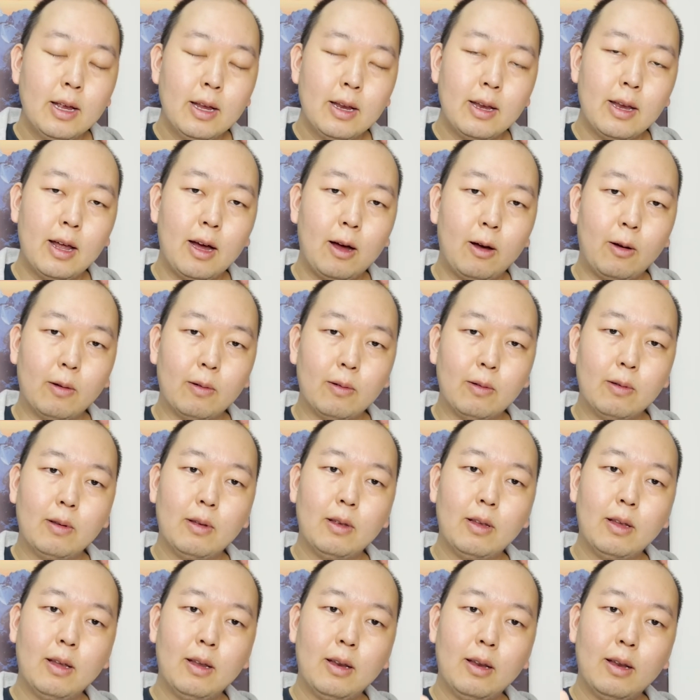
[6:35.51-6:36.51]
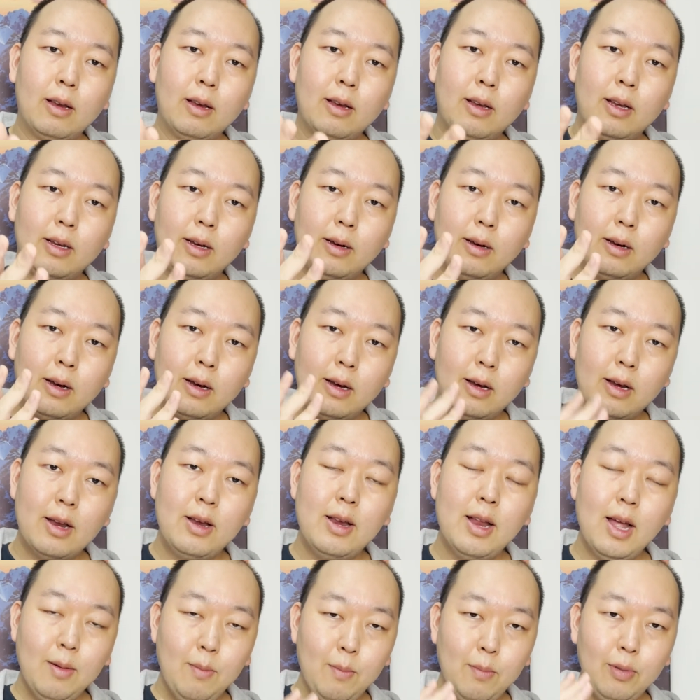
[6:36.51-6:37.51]
Now, the
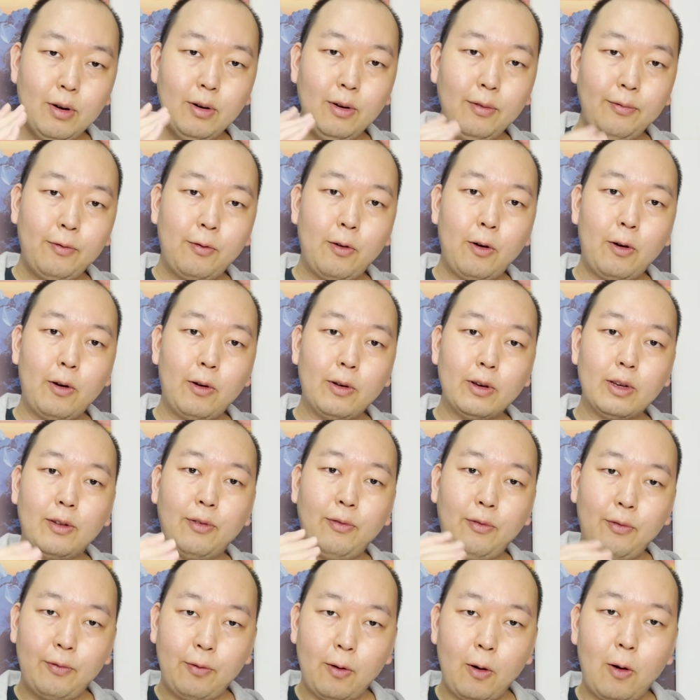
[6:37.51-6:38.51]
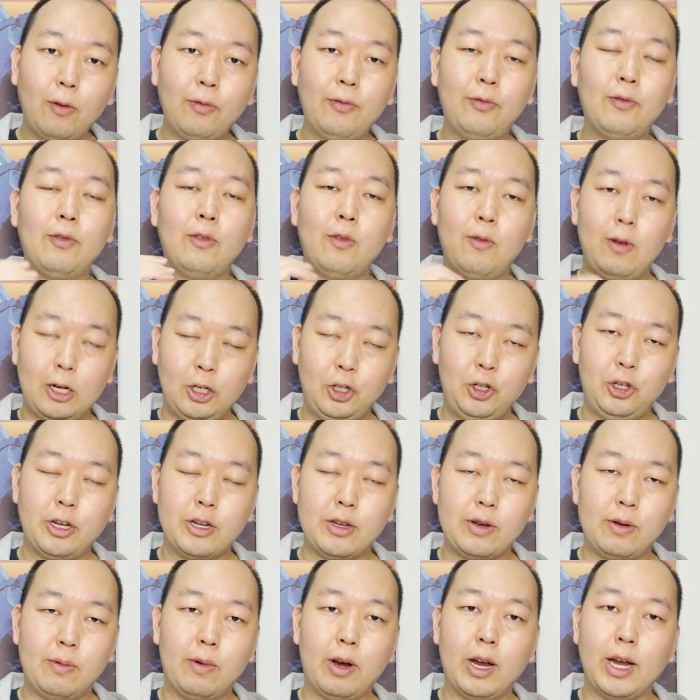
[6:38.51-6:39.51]
number for the fourth question,
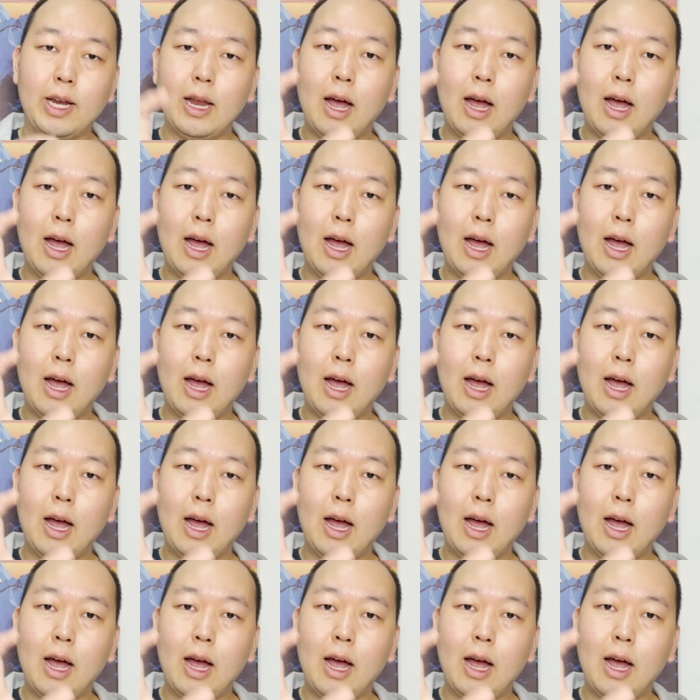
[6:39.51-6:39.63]
right?